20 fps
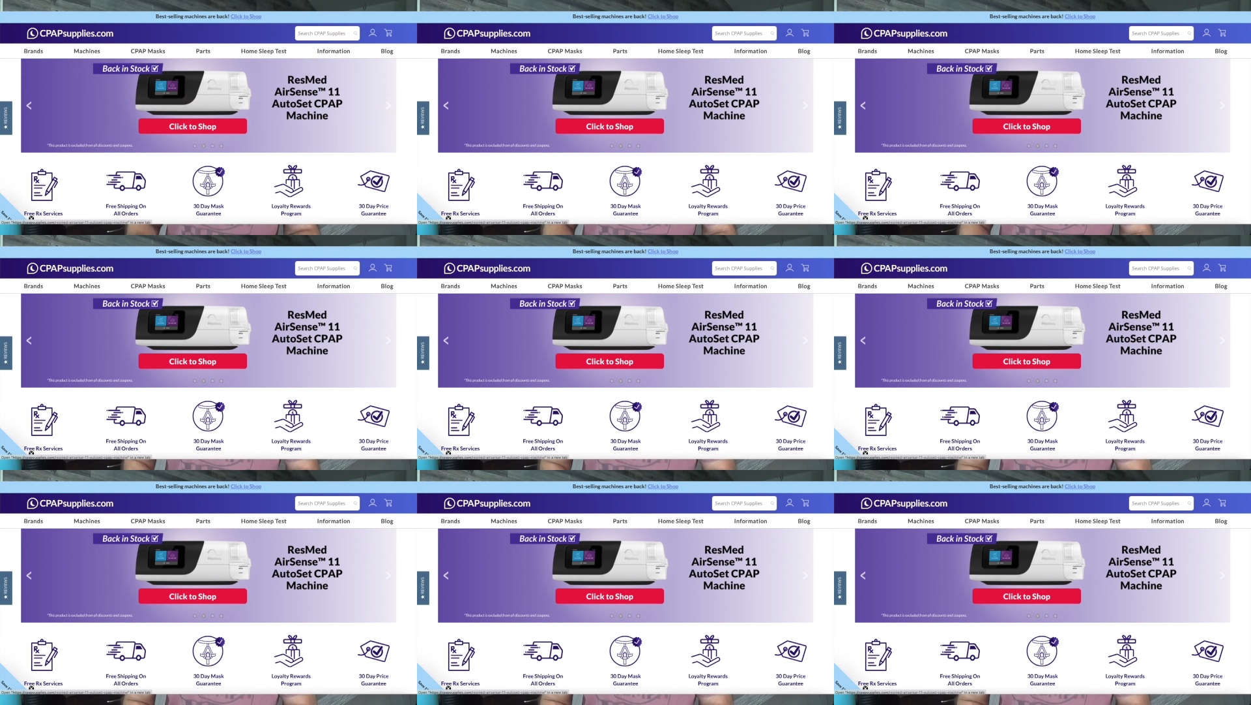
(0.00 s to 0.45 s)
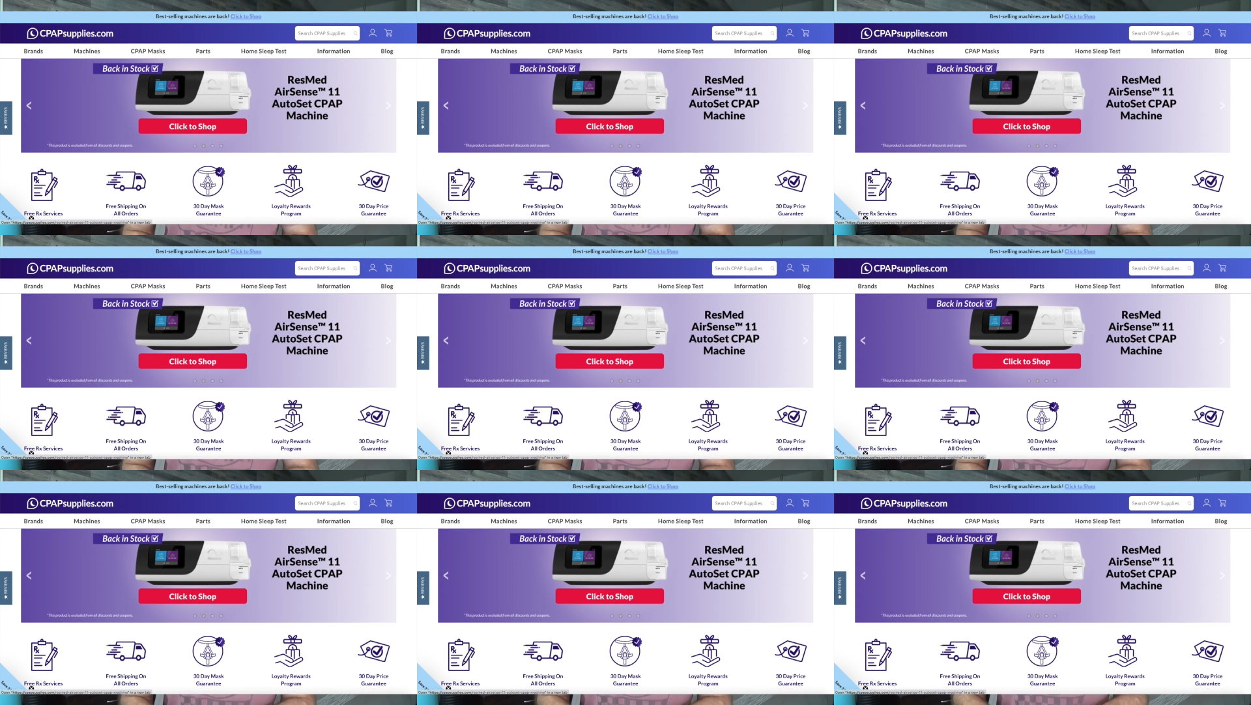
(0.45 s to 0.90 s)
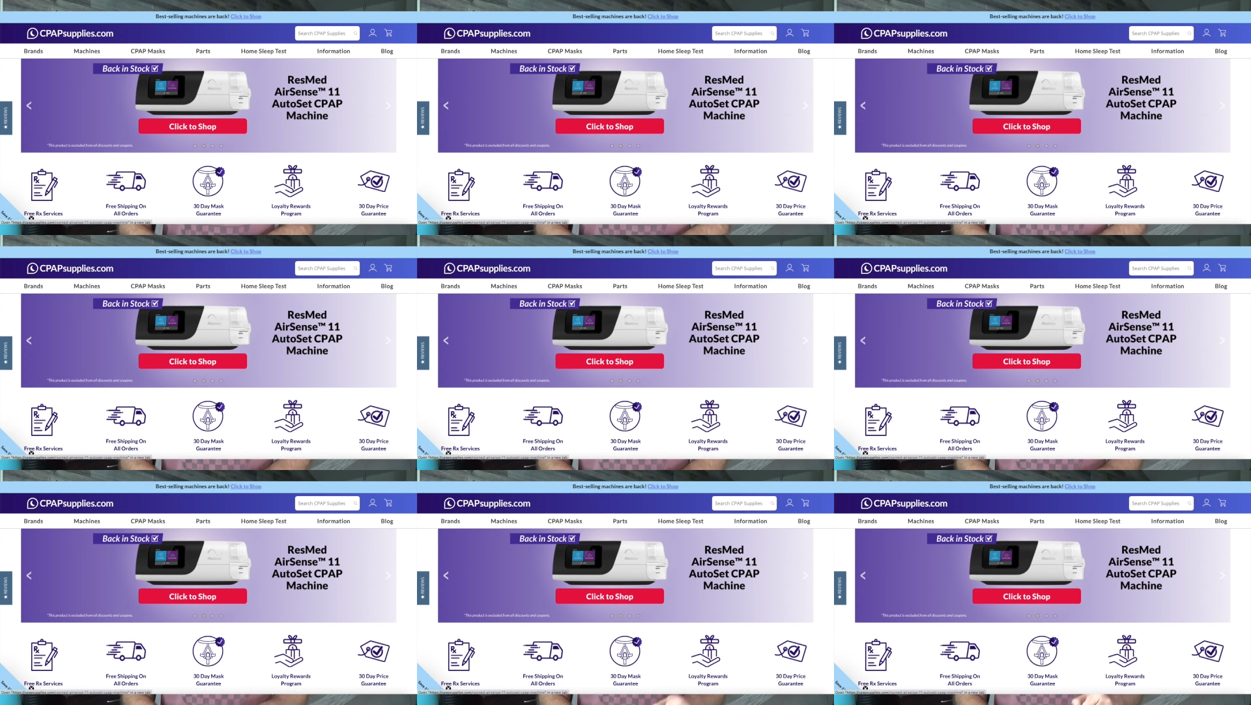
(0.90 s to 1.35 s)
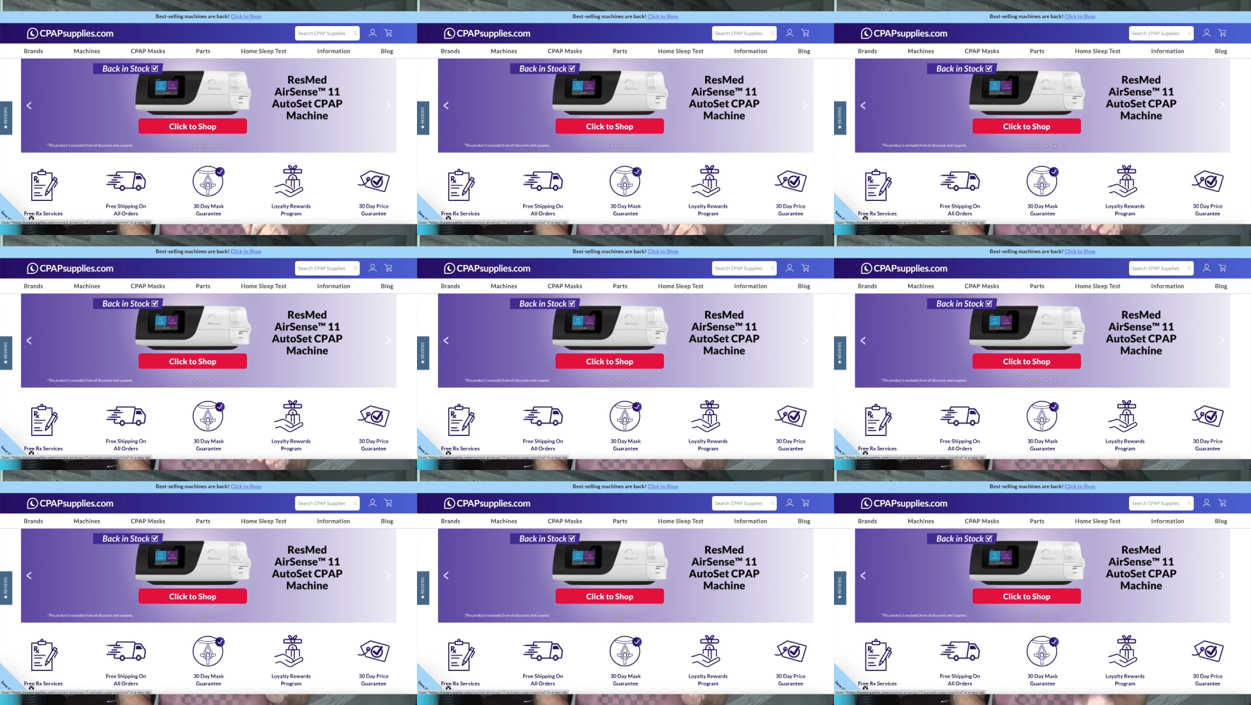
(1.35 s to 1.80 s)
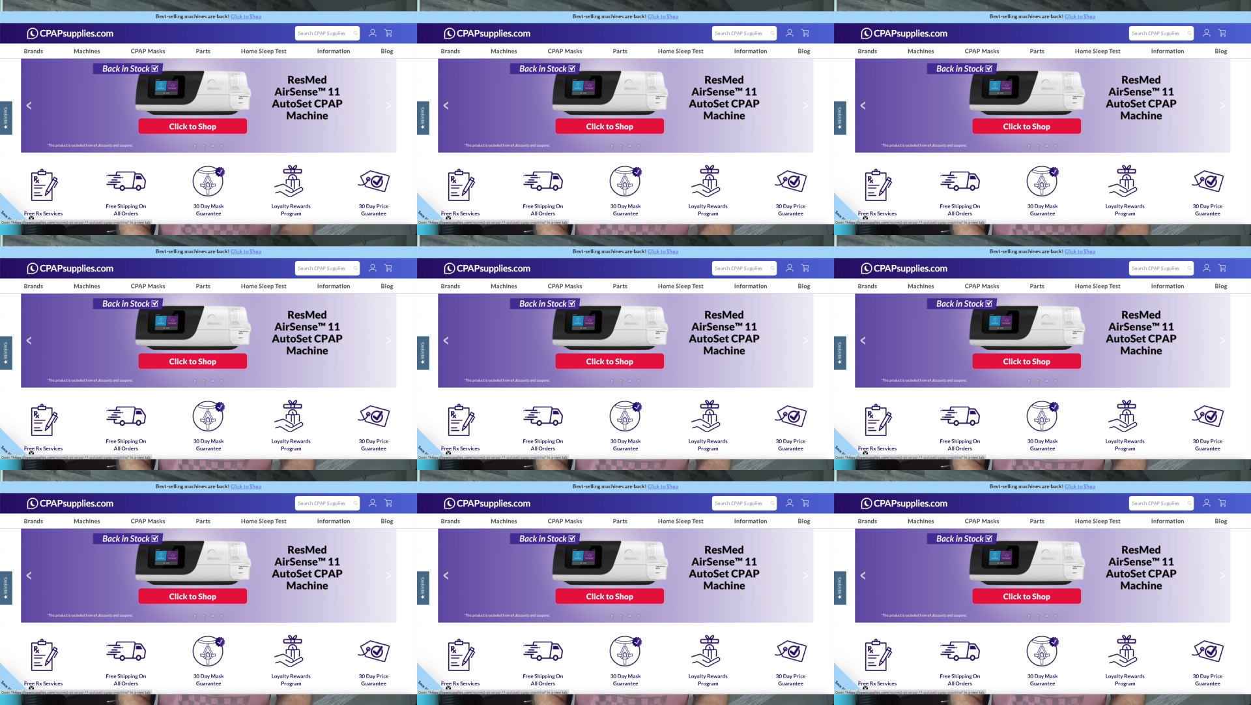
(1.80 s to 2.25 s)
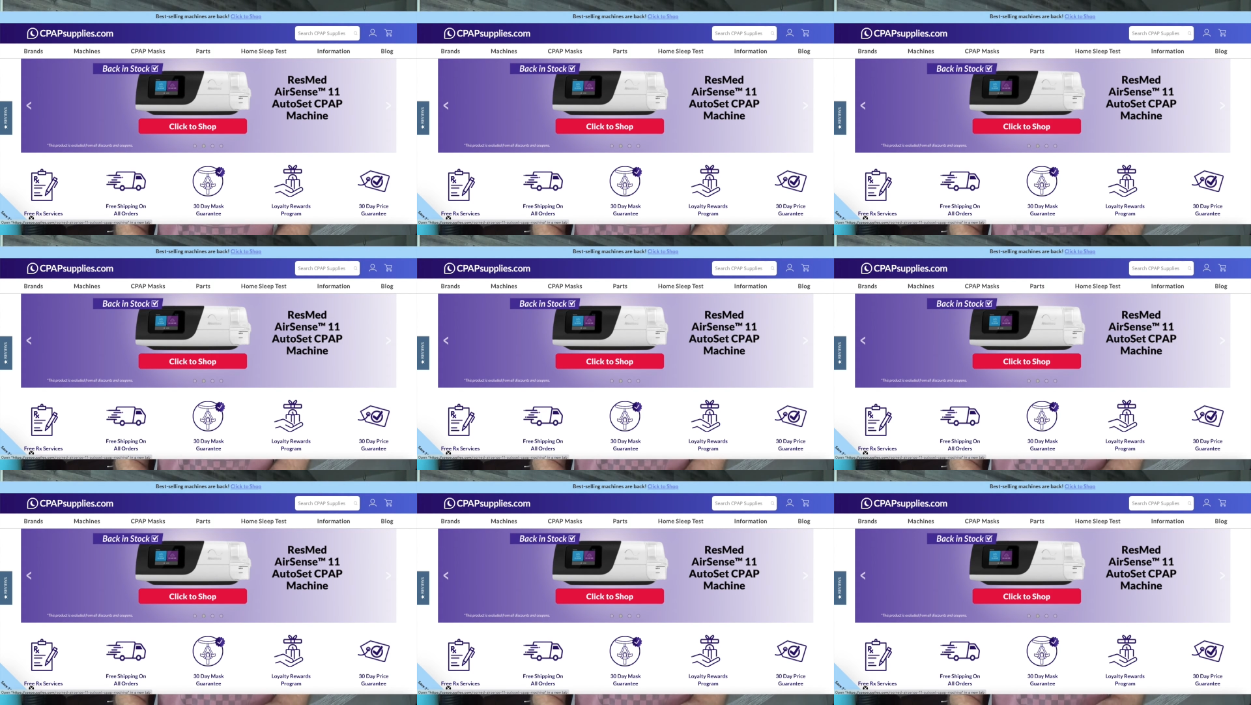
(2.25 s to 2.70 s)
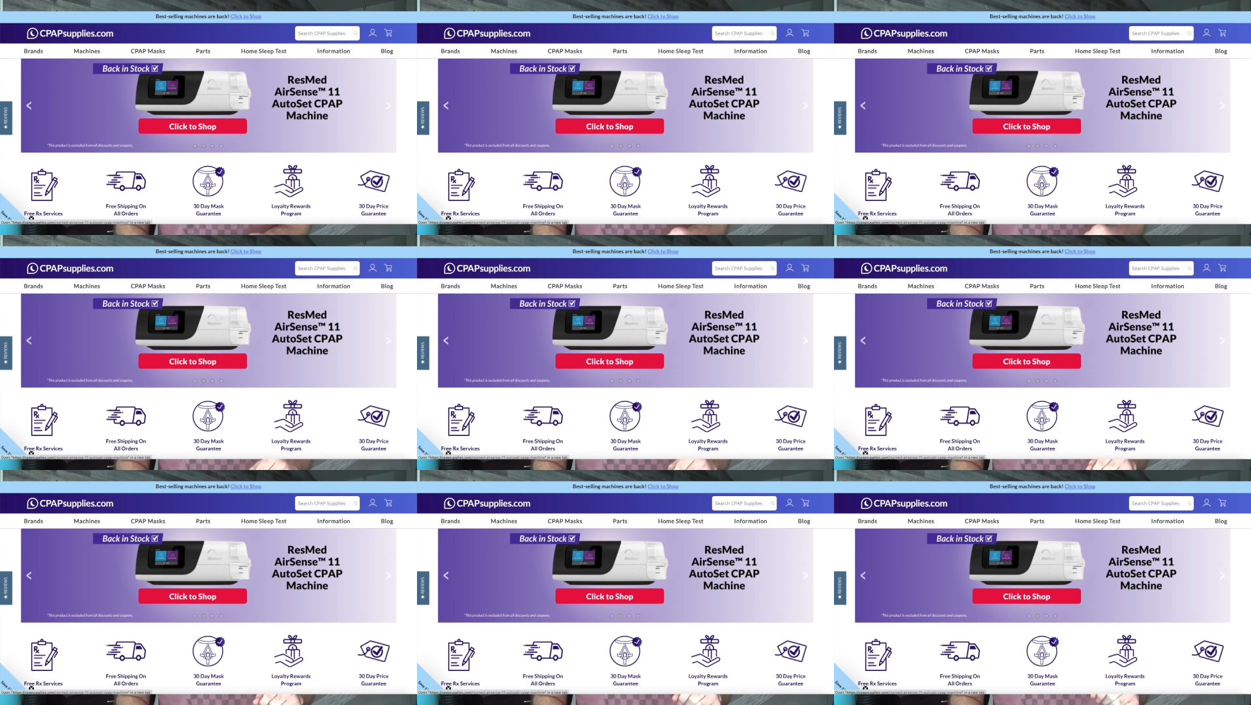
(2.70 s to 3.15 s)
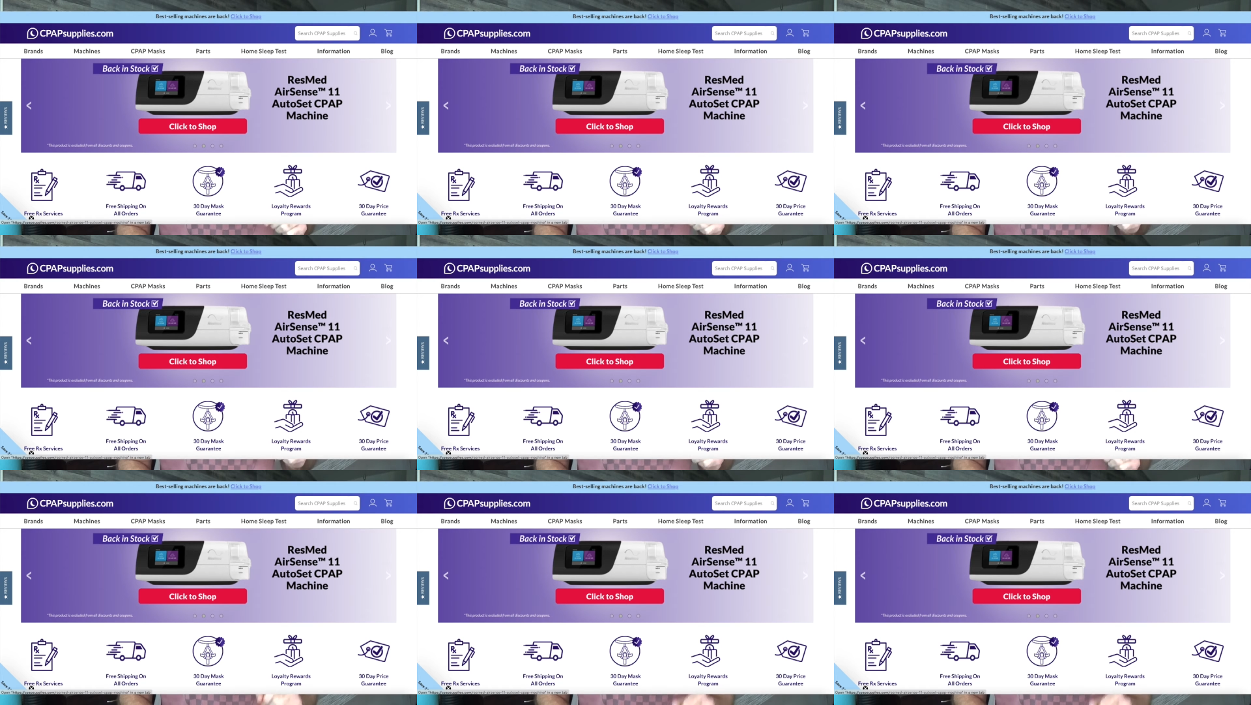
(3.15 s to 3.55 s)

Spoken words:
(no speaker visible)